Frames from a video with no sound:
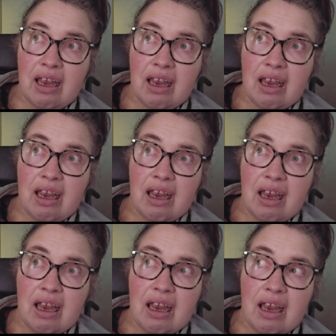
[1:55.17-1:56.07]

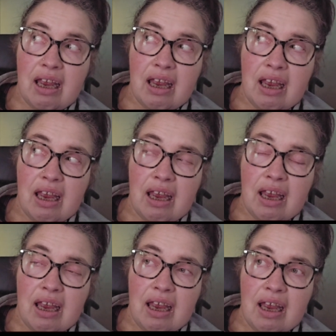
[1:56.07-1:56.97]

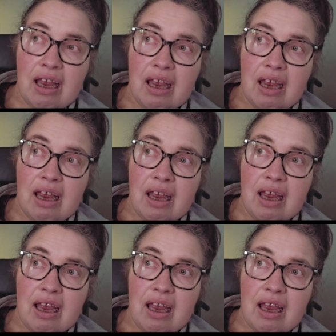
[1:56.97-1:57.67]
(silence)